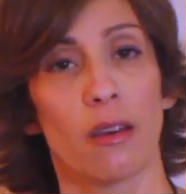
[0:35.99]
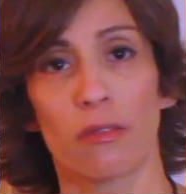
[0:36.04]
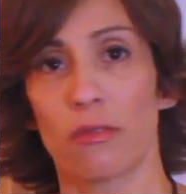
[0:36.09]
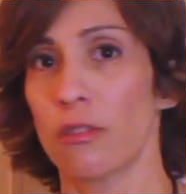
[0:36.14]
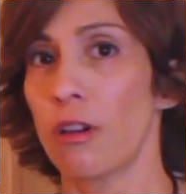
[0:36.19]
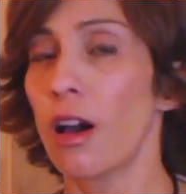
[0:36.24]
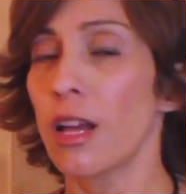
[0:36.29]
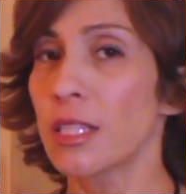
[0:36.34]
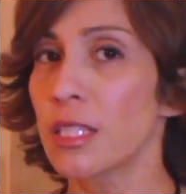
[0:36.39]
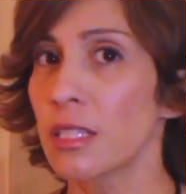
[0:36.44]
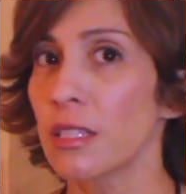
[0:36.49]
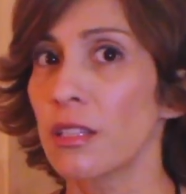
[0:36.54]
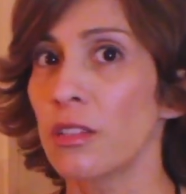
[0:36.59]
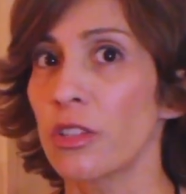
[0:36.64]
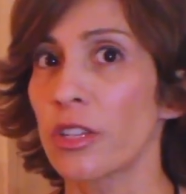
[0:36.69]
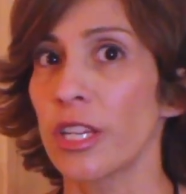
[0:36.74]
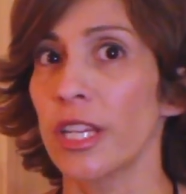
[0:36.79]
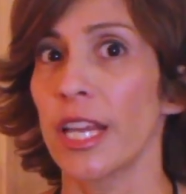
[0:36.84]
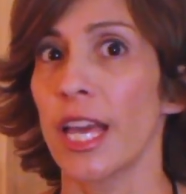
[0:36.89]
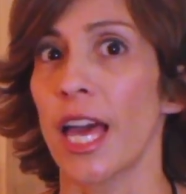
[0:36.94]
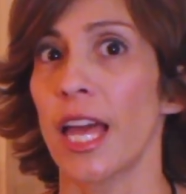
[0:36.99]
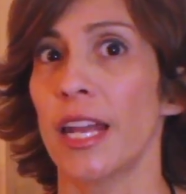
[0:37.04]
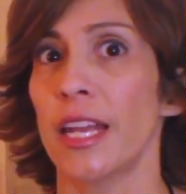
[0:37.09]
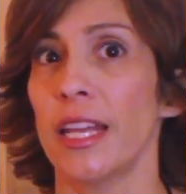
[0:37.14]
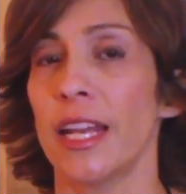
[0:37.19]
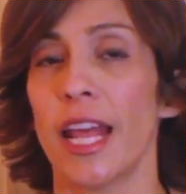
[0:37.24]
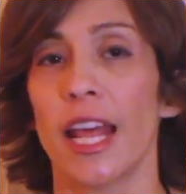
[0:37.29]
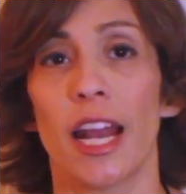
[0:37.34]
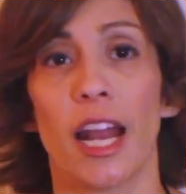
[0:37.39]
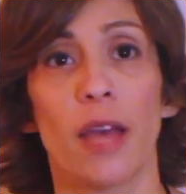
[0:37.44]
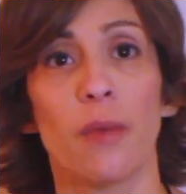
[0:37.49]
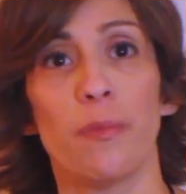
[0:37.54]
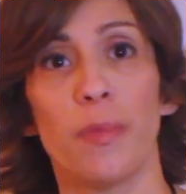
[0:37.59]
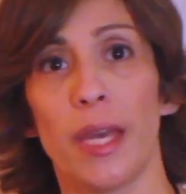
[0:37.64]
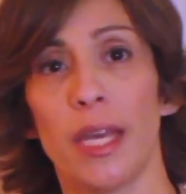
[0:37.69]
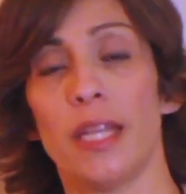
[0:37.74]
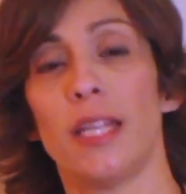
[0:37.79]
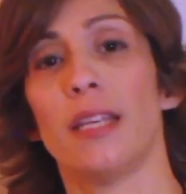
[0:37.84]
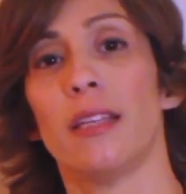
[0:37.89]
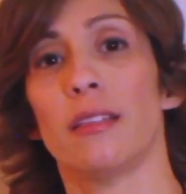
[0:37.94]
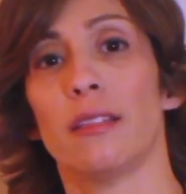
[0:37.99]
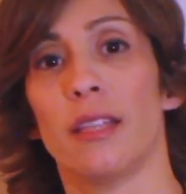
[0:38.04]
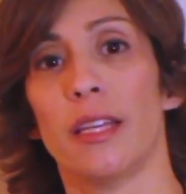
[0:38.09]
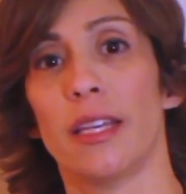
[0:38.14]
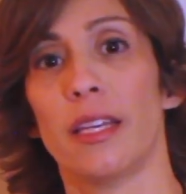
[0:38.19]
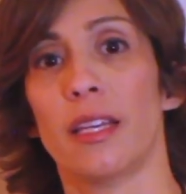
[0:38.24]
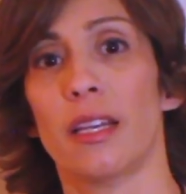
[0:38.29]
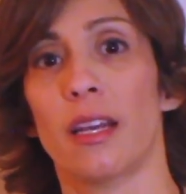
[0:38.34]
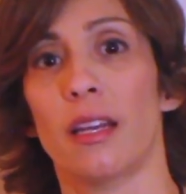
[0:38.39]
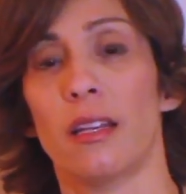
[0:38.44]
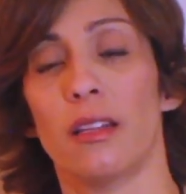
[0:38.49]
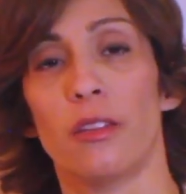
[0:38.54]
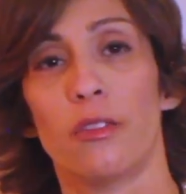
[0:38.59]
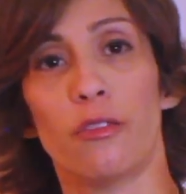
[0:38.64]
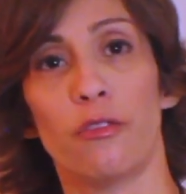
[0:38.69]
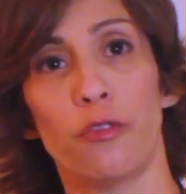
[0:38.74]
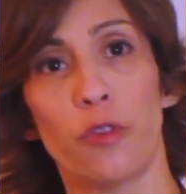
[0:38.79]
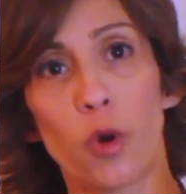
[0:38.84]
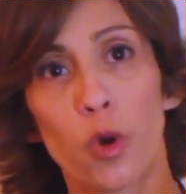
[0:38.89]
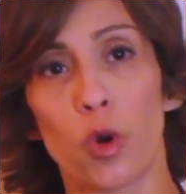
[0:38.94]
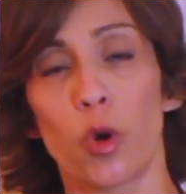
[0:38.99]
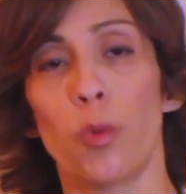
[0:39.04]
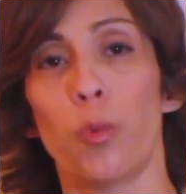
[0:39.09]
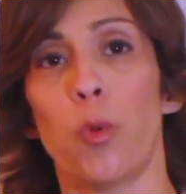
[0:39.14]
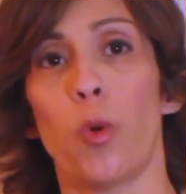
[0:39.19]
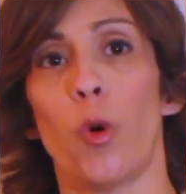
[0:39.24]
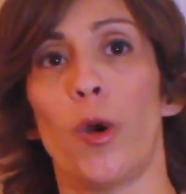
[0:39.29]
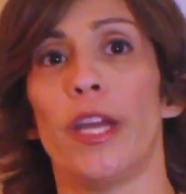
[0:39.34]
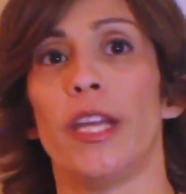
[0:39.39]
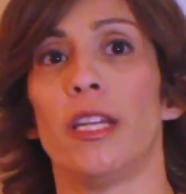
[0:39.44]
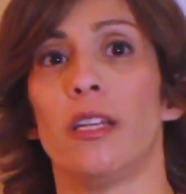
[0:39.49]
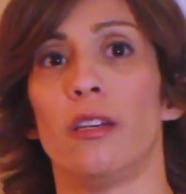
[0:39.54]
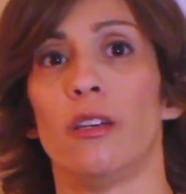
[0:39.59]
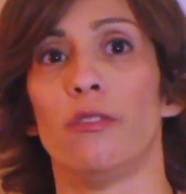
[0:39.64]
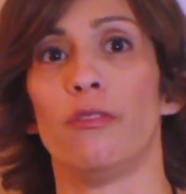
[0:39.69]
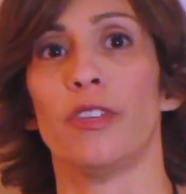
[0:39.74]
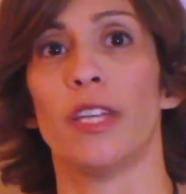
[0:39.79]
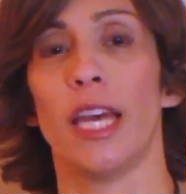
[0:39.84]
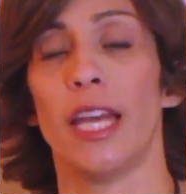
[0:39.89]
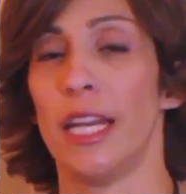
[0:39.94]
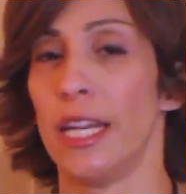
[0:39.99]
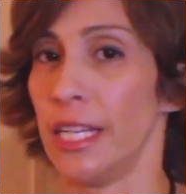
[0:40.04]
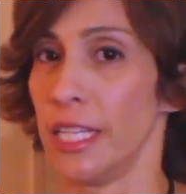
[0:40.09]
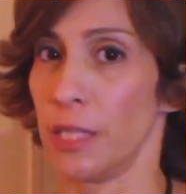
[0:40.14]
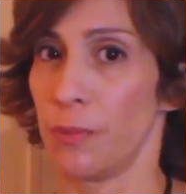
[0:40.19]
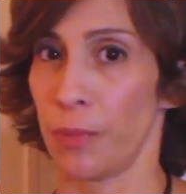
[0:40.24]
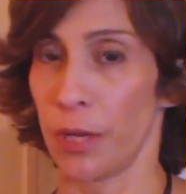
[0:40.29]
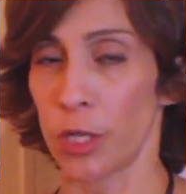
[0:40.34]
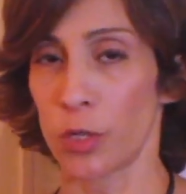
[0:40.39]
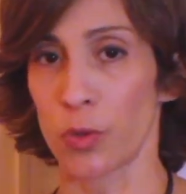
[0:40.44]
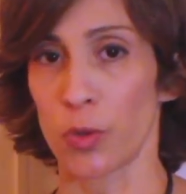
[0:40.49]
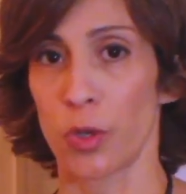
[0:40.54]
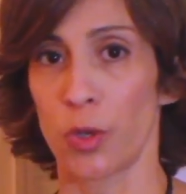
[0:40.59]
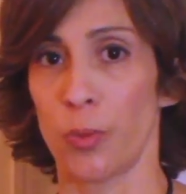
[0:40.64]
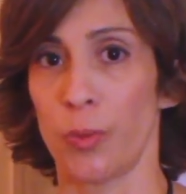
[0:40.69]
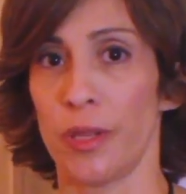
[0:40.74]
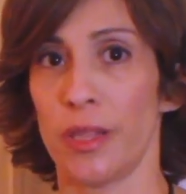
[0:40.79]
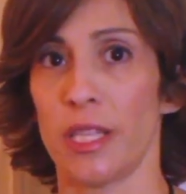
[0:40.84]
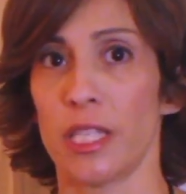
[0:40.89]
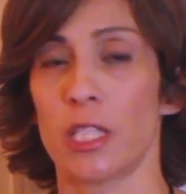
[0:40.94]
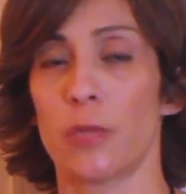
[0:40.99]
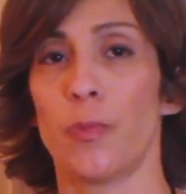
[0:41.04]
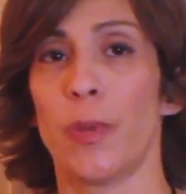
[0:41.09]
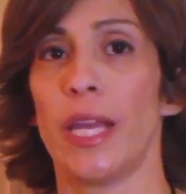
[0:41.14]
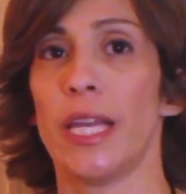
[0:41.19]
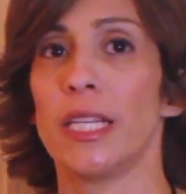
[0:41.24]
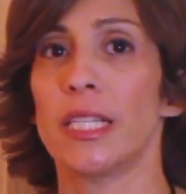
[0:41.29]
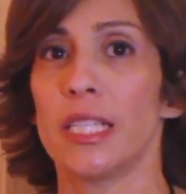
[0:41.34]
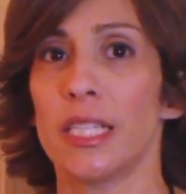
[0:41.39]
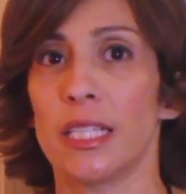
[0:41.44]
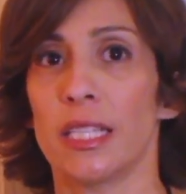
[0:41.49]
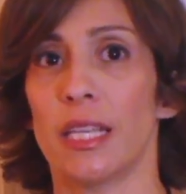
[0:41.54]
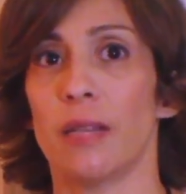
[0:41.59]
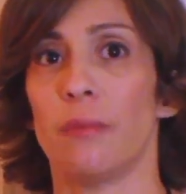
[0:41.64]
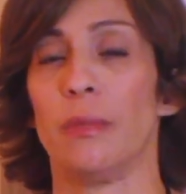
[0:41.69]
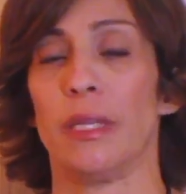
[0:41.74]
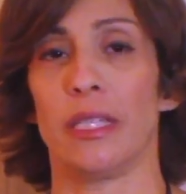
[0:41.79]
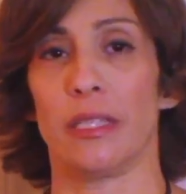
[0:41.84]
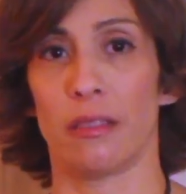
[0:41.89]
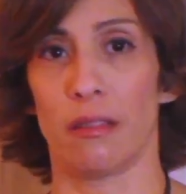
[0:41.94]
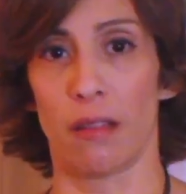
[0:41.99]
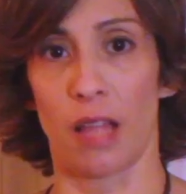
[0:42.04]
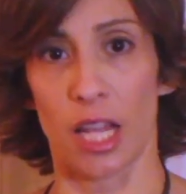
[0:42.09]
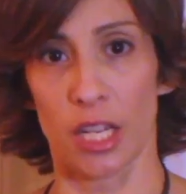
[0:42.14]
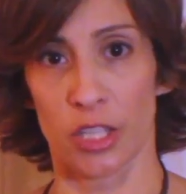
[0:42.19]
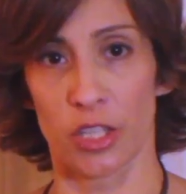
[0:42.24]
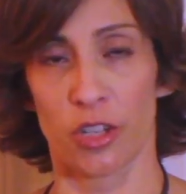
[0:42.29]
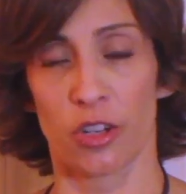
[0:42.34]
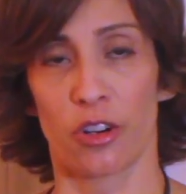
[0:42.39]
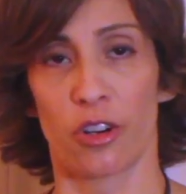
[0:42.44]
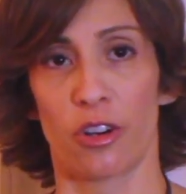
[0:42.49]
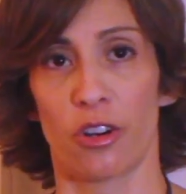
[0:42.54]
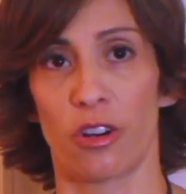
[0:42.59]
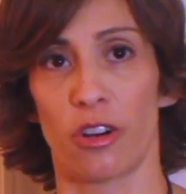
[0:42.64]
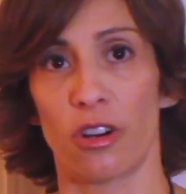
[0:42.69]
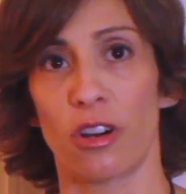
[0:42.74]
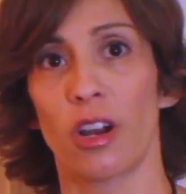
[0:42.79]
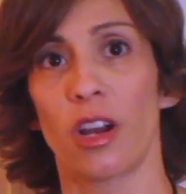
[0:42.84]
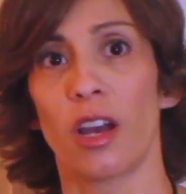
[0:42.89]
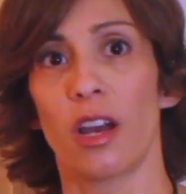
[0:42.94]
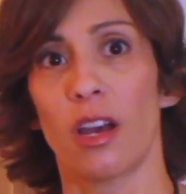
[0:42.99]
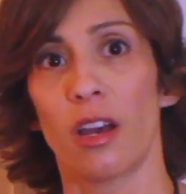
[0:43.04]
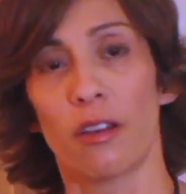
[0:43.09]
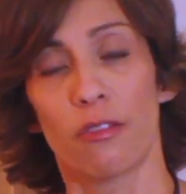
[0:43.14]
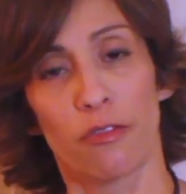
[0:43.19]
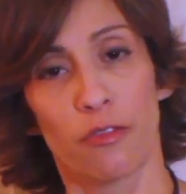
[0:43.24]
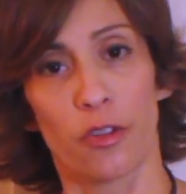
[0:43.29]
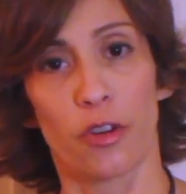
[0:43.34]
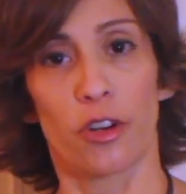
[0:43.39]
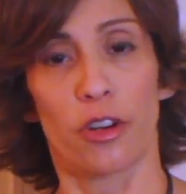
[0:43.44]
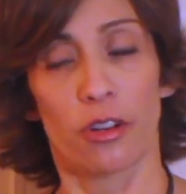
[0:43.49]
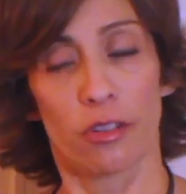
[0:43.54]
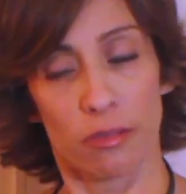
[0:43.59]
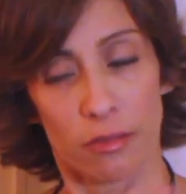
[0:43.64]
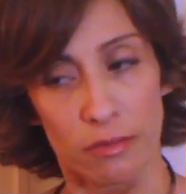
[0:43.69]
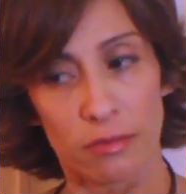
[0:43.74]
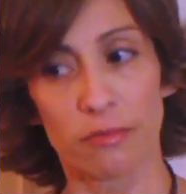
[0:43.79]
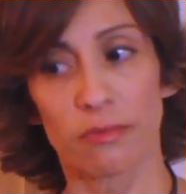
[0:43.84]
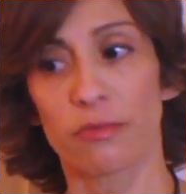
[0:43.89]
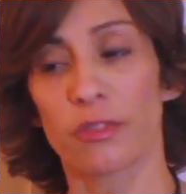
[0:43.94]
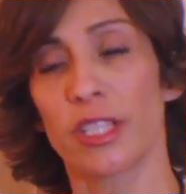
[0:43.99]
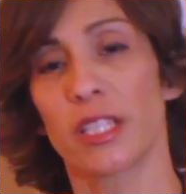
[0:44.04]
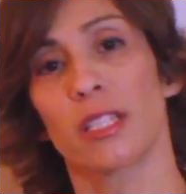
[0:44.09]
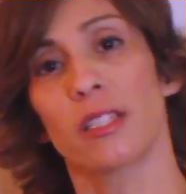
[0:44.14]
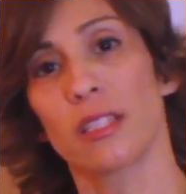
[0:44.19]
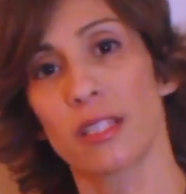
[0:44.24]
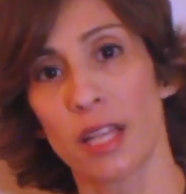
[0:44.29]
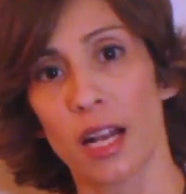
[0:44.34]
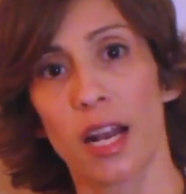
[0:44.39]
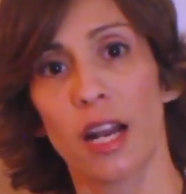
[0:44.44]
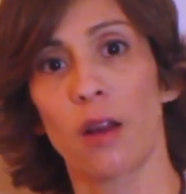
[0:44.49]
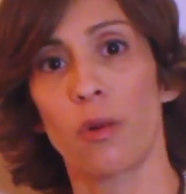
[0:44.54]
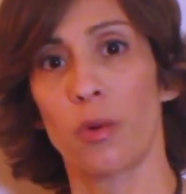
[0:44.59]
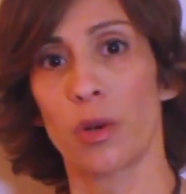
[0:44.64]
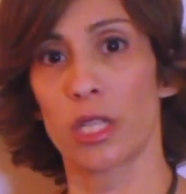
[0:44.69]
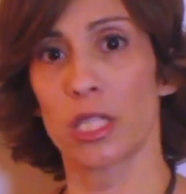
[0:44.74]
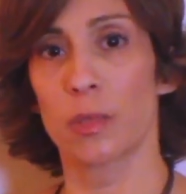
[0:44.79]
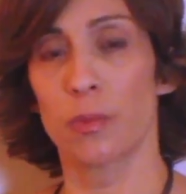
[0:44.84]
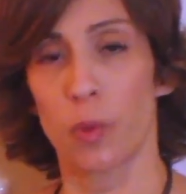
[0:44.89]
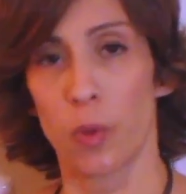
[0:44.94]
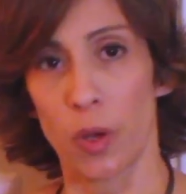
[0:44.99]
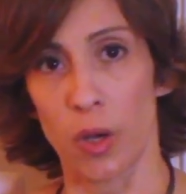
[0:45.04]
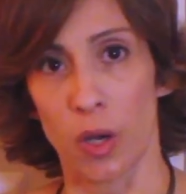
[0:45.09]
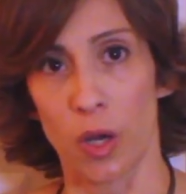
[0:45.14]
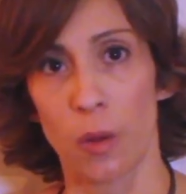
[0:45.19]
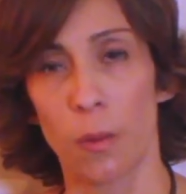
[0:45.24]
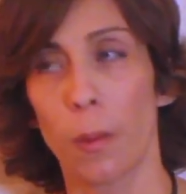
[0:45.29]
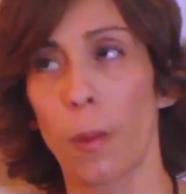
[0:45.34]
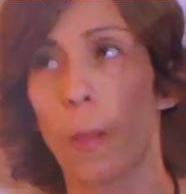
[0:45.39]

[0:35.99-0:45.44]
constantly looking at it, and I made it like kind of the focal point of Kennedy's bedroom and this painting that means a lot to her for reasons that I don't want to spoil.